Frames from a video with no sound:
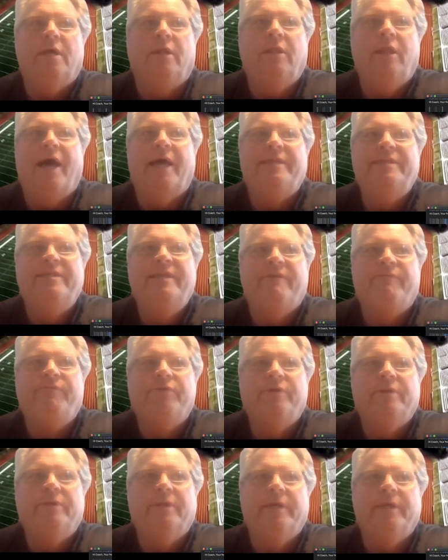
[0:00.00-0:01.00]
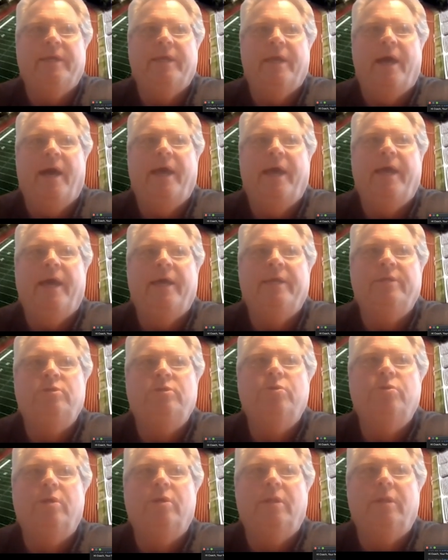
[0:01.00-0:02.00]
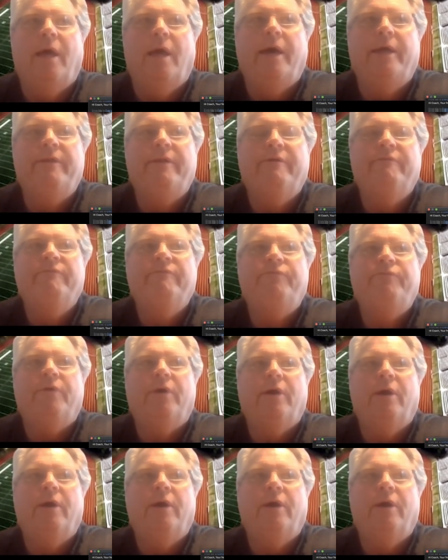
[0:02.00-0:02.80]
a lot differently. I do a lot of